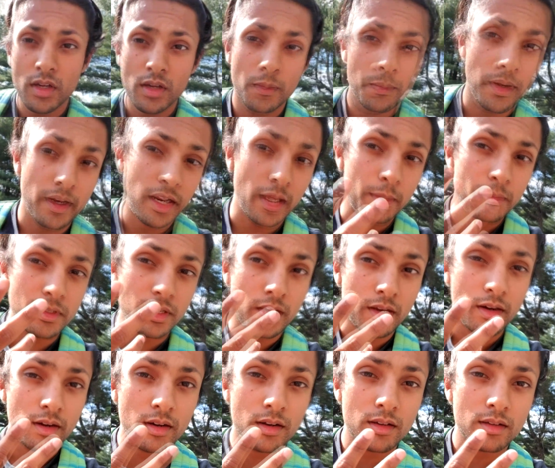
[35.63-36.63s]
my name's
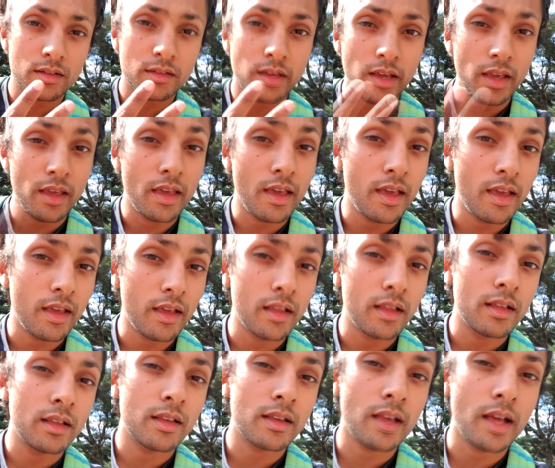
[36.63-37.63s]
Eric, aka
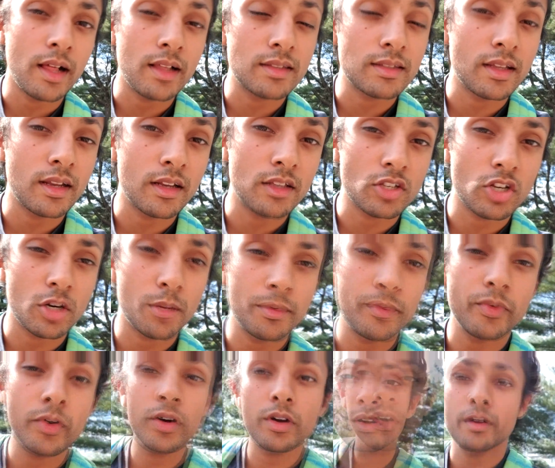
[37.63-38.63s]
Calisthenics
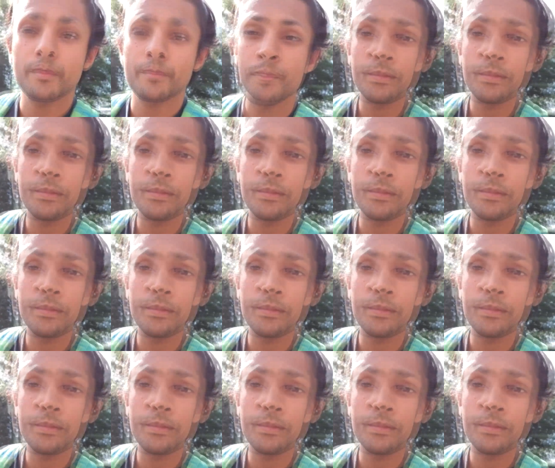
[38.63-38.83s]
Herbivore.